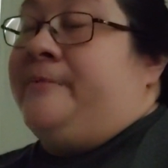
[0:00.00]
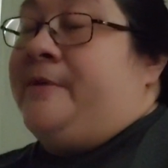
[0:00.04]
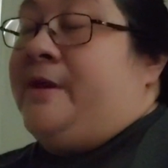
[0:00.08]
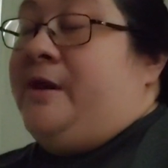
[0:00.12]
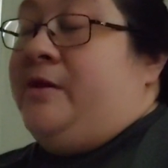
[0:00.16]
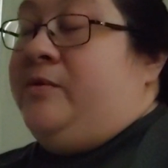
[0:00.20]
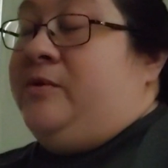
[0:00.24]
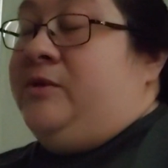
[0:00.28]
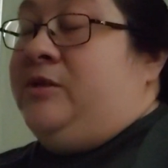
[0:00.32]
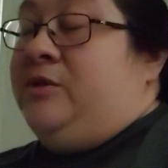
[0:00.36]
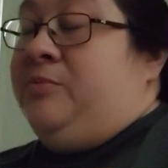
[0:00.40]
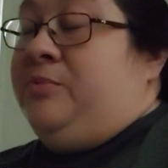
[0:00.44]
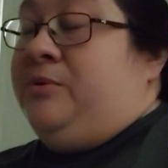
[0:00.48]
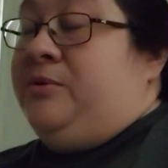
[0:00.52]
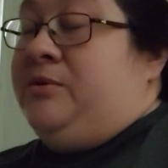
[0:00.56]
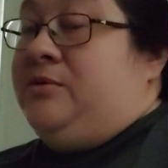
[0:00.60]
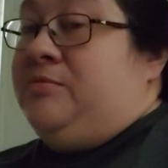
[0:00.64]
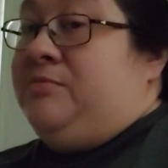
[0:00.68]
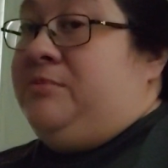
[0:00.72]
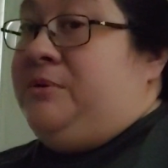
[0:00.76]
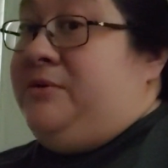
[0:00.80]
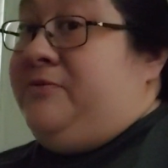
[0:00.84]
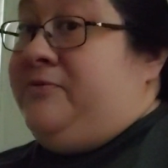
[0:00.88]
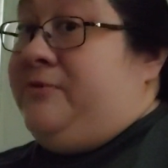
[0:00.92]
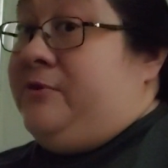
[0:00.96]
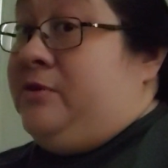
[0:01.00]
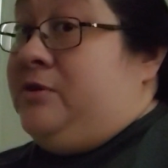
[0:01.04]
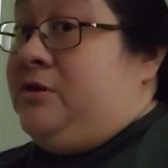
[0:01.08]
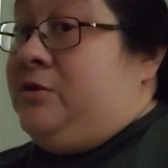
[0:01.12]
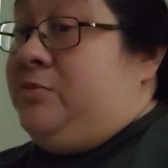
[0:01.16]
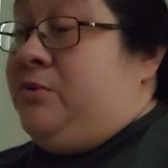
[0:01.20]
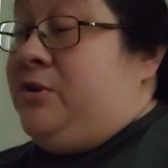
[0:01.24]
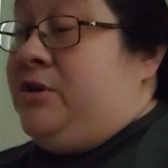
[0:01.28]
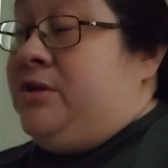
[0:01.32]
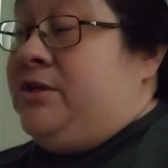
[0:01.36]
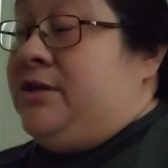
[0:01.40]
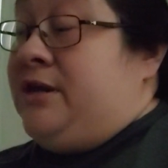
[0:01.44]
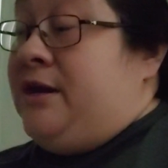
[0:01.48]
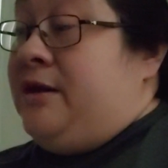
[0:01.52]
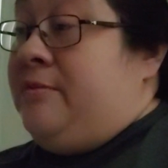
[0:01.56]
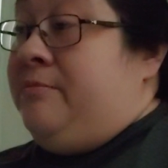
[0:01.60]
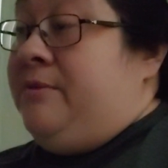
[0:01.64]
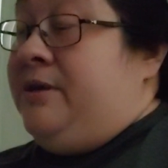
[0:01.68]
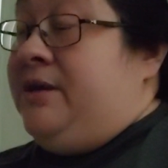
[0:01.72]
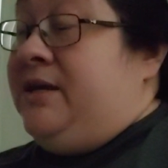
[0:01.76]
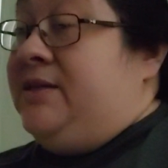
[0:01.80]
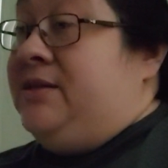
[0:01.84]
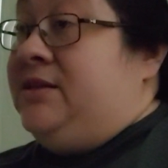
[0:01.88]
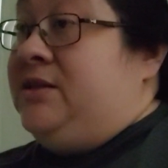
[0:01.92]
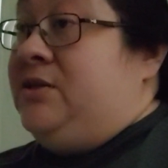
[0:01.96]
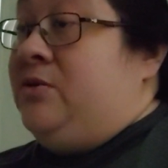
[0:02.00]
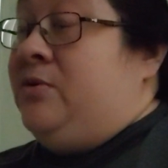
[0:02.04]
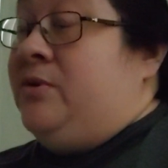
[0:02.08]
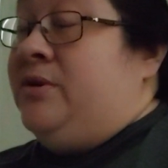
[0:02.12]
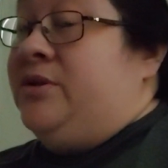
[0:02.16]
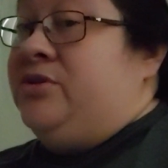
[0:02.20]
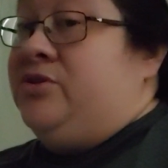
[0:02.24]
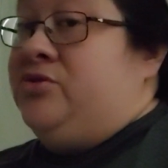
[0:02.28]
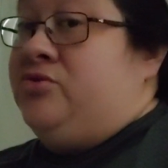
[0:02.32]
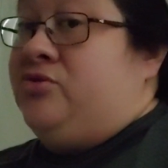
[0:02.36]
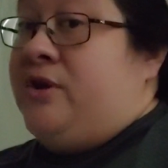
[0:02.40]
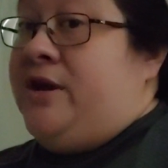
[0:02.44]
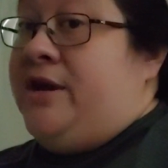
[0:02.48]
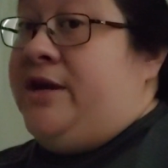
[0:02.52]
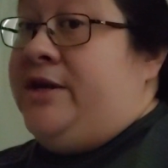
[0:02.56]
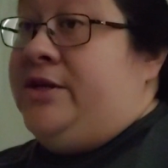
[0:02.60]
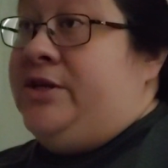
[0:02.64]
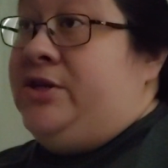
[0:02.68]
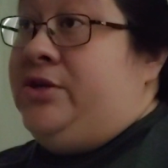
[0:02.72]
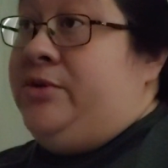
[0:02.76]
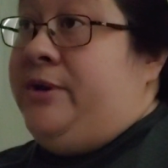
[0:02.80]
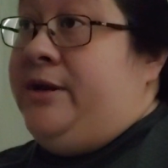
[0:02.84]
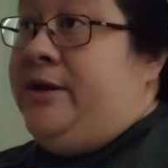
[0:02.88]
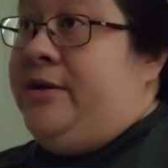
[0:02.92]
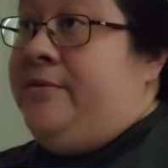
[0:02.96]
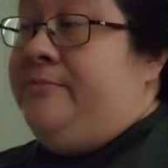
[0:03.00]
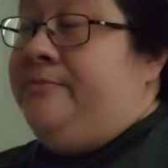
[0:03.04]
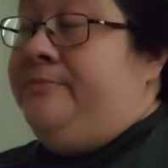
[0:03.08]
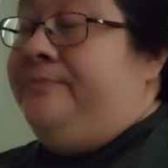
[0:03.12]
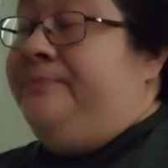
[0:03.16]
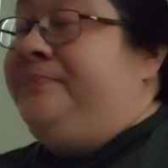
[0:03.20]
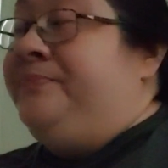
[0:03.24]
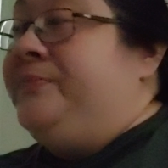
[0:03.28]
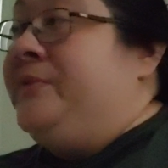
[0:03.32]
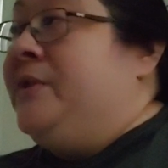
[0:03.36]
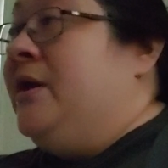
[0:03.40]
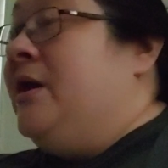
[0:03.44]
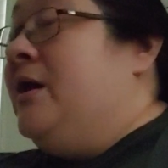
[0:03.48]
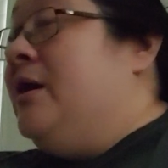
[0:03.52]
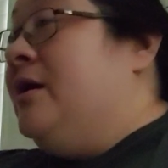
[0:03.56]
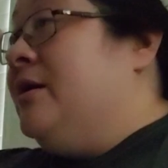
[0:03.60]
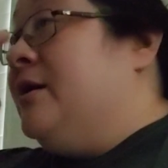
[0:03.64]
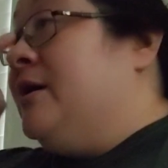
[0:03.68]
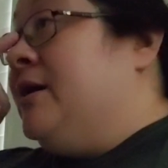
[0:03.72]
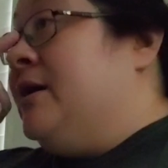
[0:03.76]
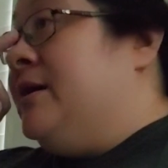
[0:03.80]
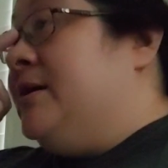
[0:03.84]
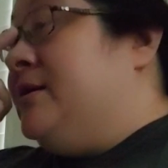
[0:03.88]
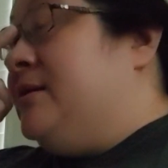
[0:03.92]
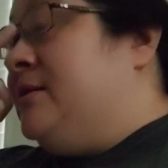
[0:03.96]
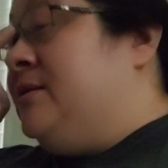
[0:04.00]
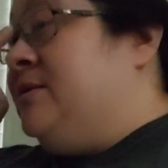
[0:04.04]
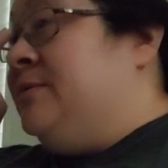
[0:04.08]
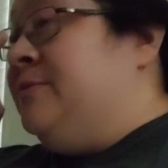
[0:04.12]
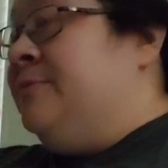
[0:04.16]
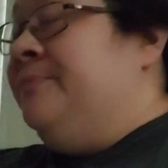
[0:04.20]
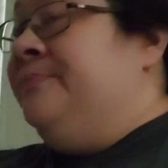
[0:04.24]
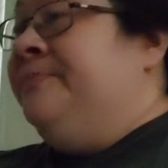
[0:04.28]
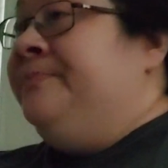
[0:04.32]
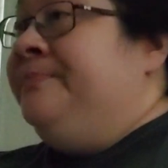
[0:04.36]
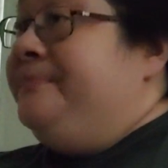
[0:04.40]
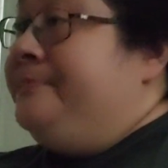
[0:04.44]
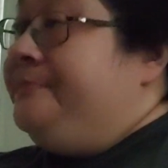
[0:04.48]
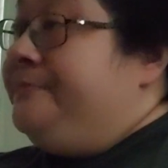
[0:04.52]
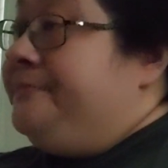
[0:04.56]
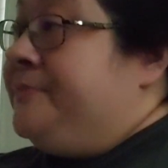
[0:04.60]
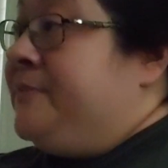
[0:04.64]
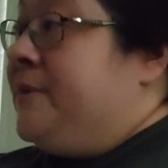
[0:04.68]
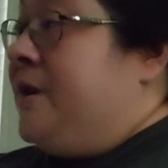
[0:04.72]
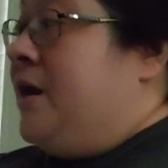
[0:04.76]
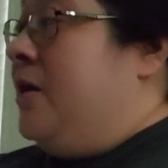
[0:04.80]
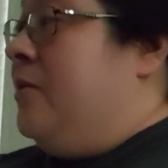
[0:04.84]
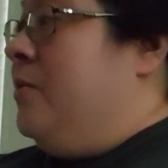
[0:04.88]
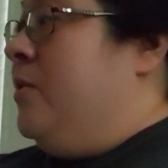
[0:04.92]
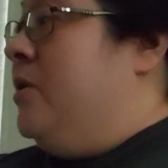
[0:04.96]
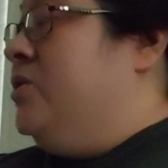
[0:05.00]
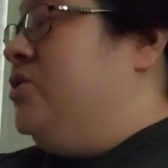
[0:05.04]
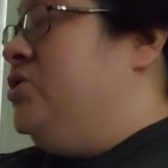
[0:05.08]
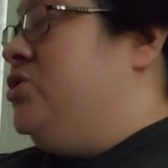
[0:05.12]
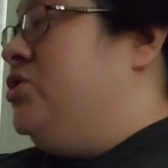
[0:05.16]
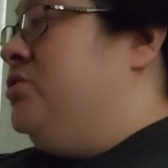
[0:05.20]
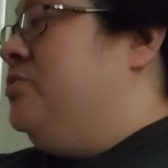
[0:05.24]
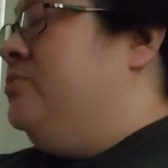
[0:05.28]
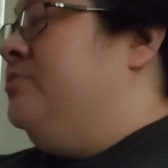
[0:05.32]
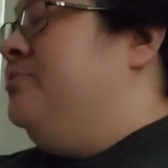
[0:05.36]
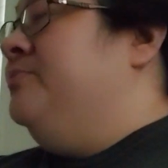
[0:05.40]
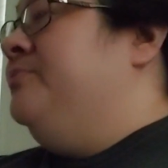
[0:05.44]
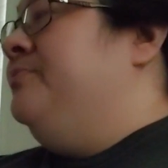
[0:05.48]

It was supposed to be for springtime, but I still want to try and do it because I want to.